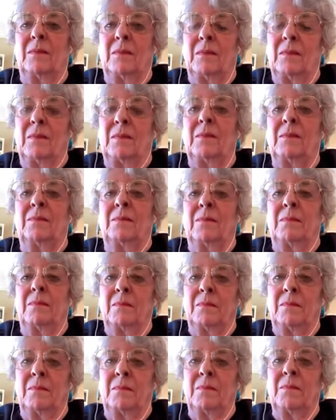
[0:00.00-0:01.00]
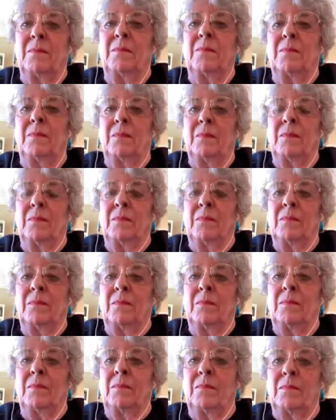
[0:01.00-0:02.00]

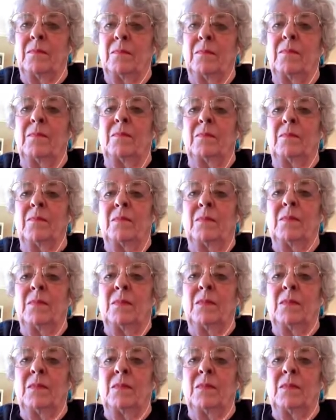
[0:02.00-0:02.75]
[no speech]